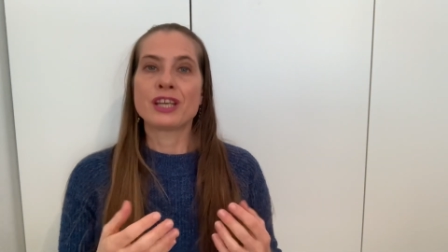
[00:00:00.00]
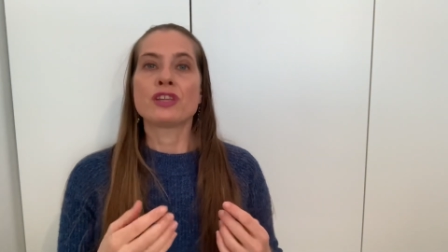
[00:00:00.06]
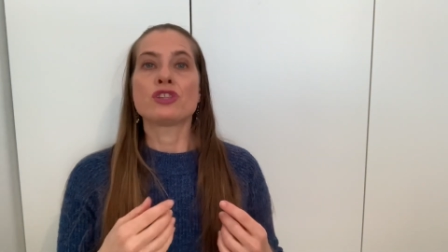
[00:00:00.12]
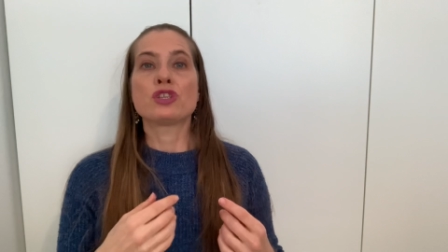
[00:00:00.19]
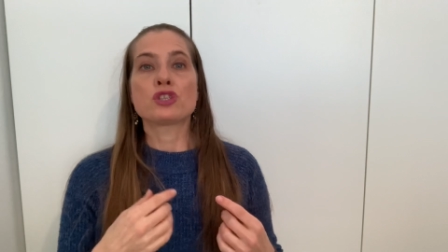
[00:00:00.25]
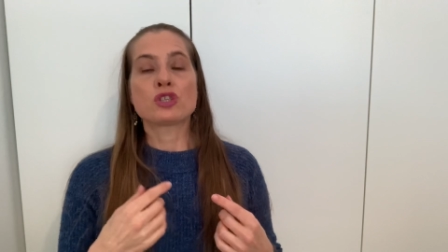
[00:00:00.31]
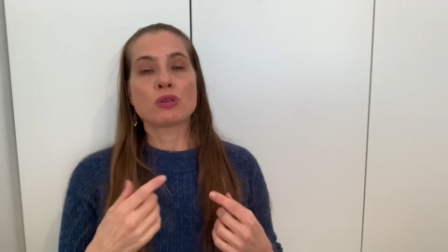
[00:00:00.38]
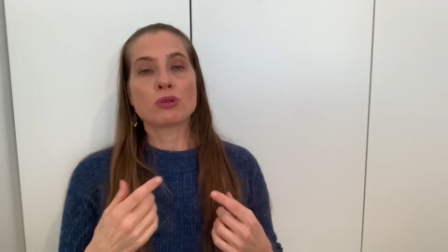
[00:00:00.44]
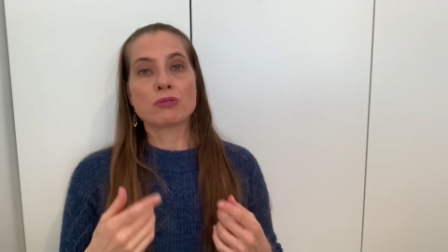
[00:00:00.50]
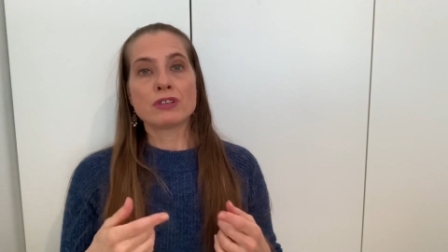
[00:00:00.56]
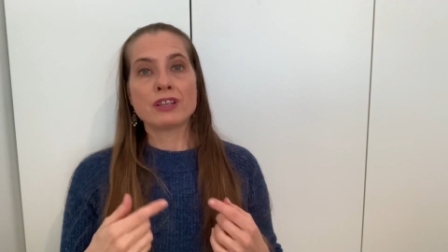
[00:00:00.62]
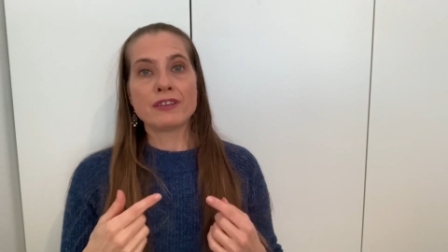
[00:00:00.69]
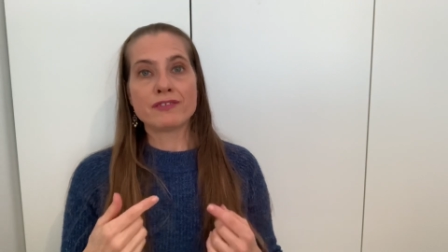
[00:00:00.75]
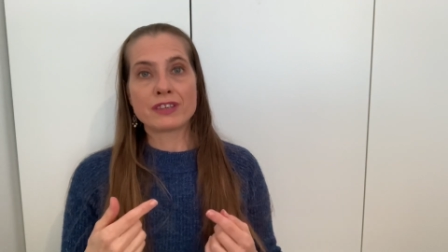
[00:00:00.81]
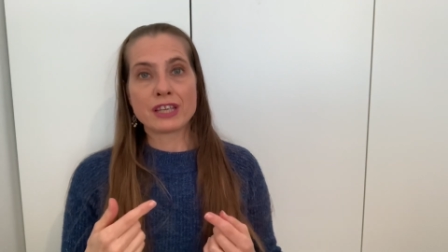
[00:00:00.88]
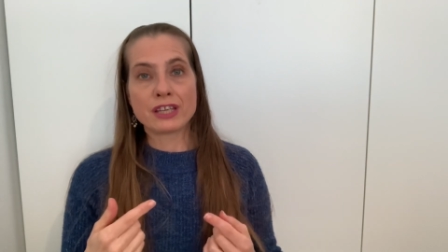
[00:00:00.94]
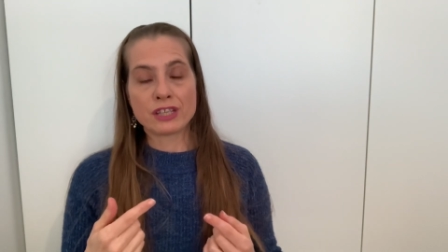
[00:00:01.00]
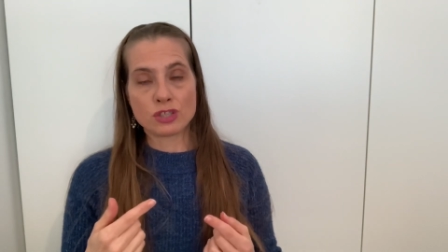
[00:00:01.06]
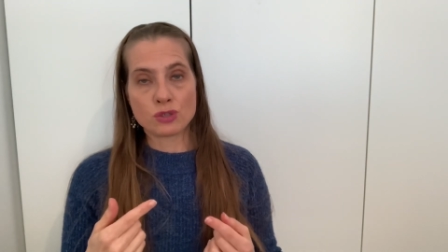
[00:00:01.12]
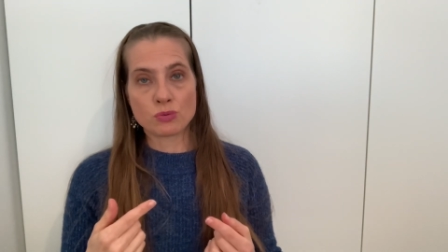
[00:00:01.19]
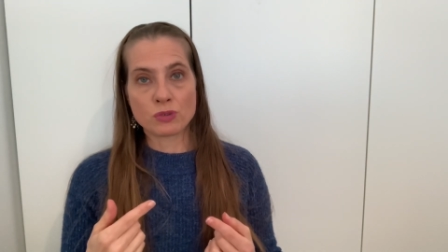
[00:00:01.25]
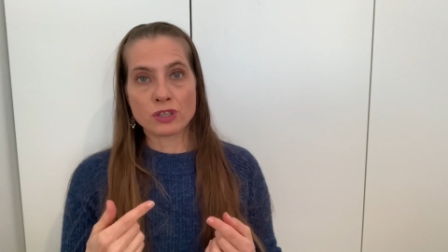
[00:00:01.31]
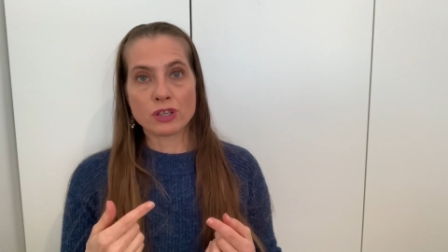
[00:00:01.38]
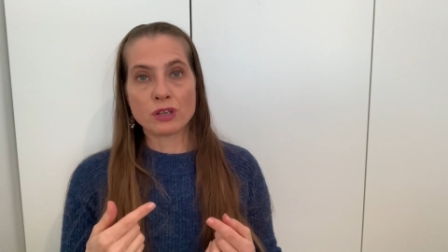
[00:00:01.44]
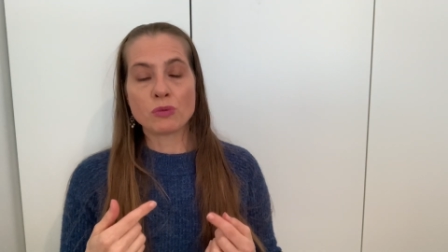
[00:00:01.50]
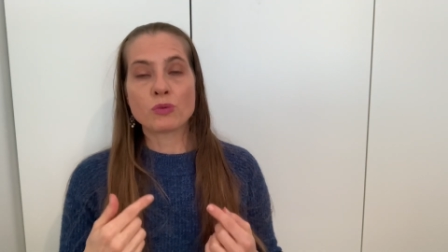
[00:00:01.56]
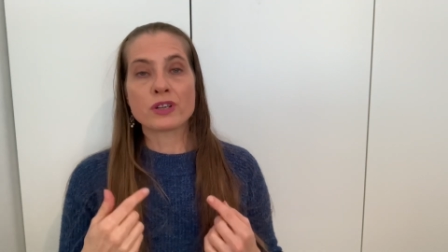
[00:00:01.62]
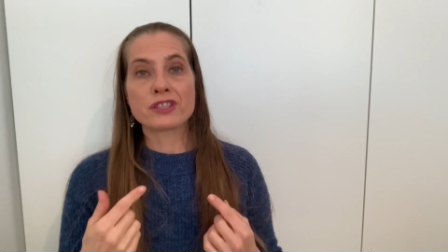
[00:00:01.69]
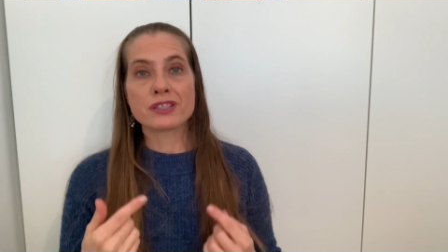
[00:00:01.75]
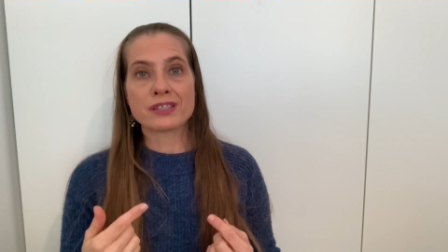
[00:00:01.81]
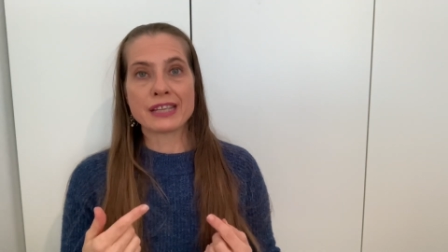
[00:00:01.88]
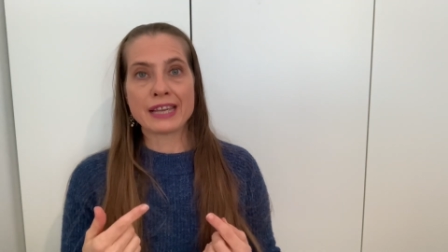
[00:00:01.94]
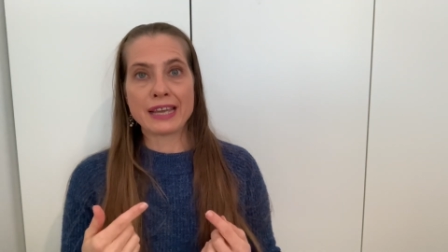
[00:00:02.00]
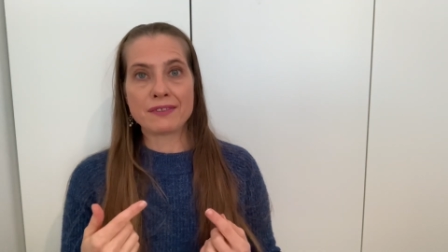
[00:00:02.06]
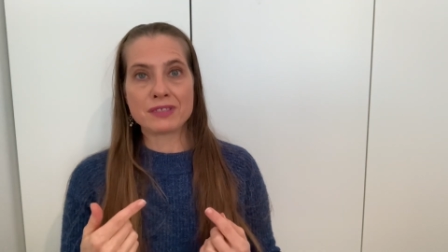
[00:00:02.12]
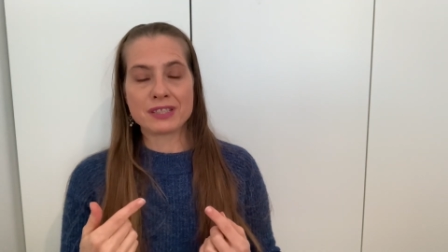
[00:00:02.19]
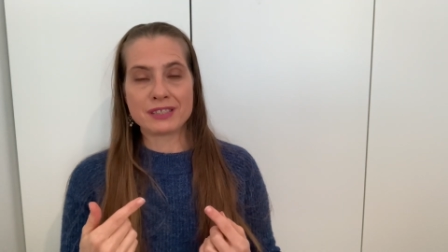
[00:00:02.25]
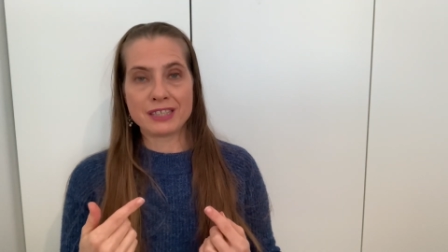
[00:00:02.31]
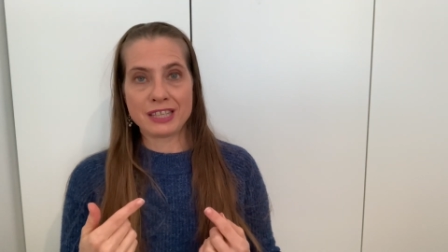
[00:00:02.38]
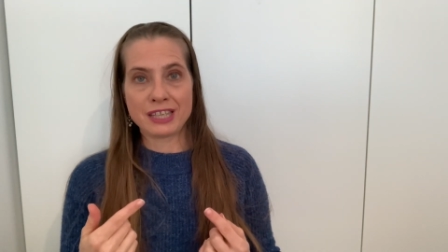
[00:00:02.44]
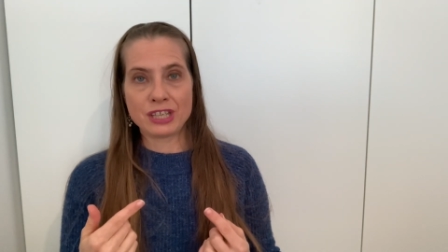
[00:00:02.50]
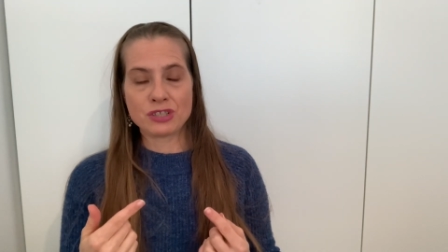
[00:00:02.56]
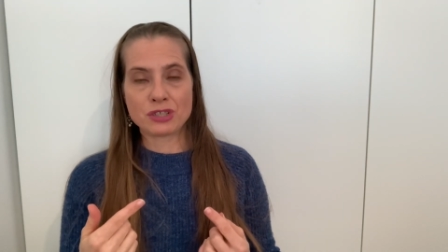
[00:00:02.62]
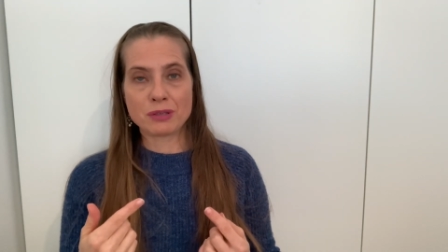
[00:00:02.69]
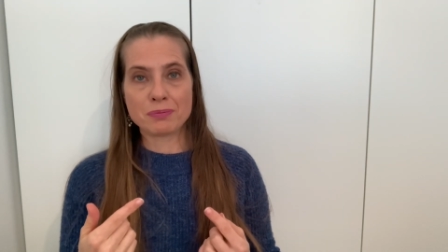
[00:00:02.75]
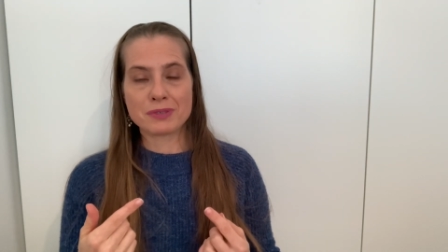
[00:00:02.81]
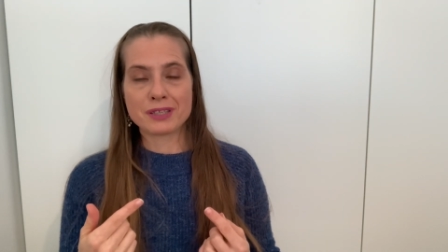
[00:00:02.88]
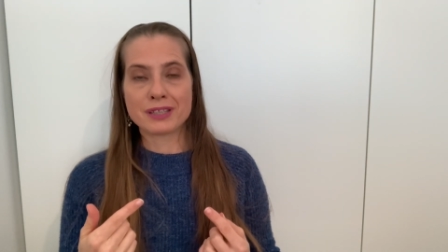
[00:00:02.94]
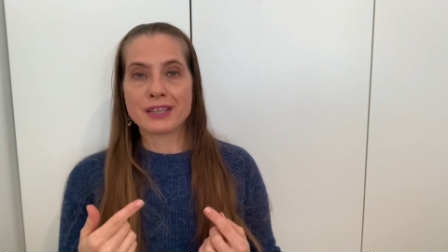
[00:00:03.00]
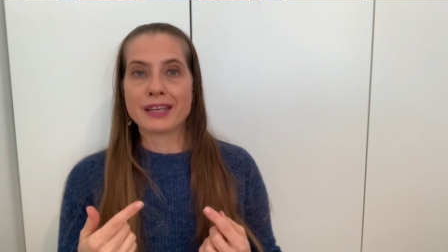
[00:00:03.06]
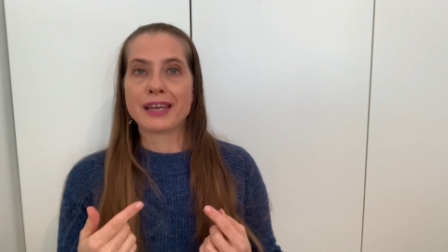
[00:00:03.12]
The children of Israel were slaves in Egypt,